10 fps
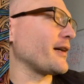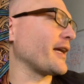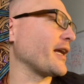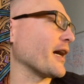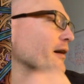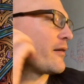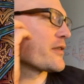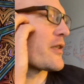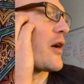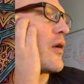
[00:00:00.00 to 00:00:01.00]
Anyhow,
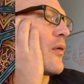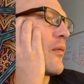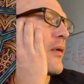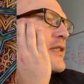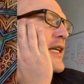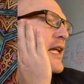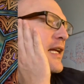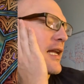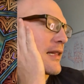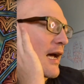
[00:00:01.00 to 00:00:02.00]
so once again,
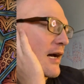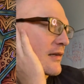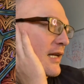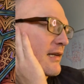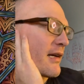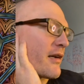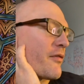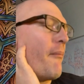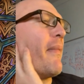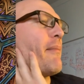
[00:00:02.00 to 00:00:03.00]
getting the outline done.
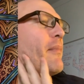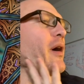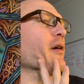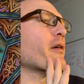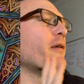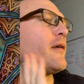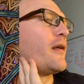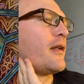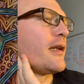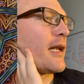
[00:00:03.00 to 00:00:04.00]
Remember,
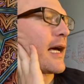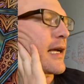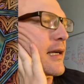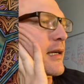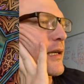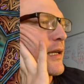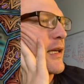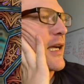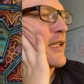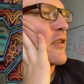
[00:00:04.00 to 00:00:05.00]
like, it's